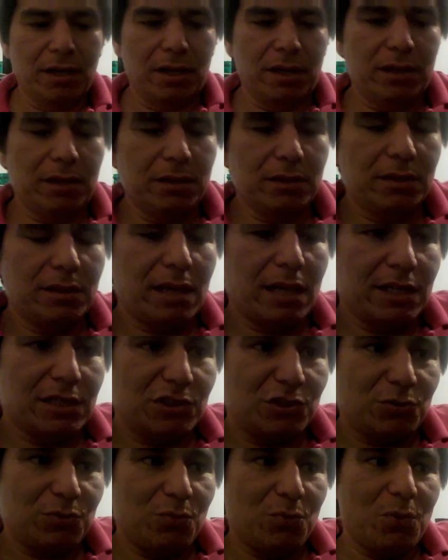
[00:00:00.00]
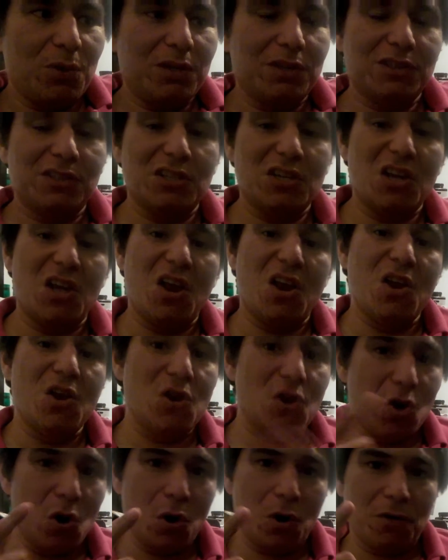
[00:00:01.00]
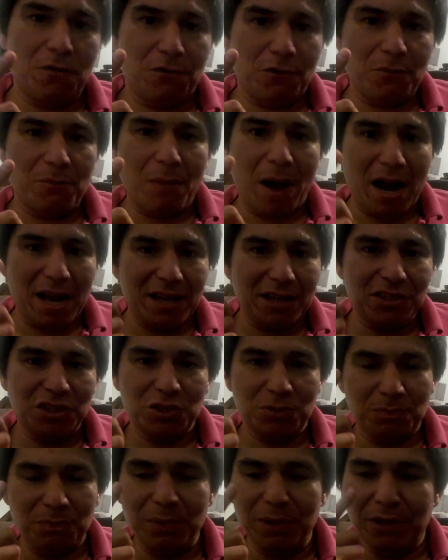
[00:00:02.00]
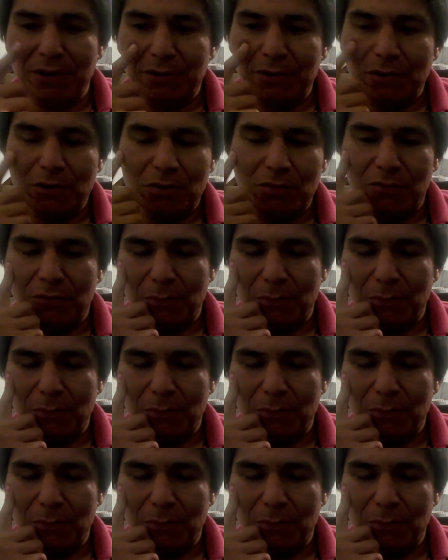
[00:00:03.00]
And that's what is learned from my experience,